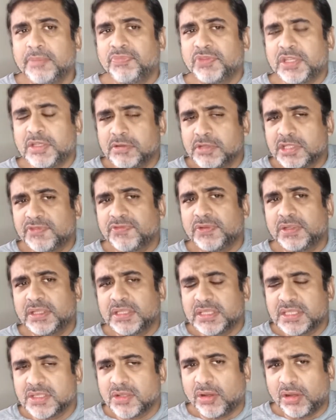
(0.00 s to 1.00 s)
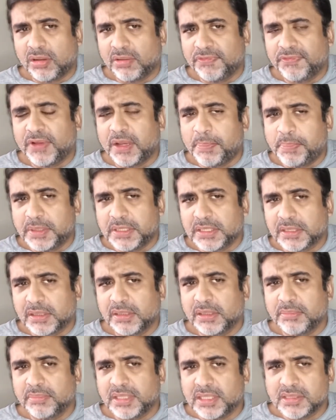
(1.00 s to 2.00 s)
the usefulness of a
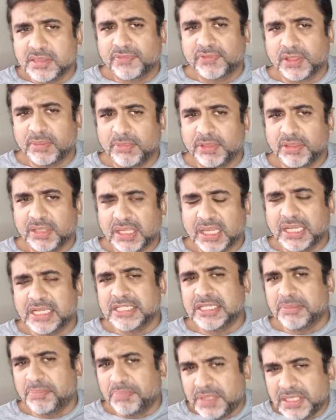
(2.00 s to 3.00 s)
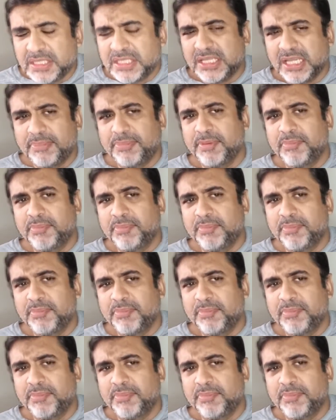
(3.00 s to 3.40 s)
particular means of communication. Please keep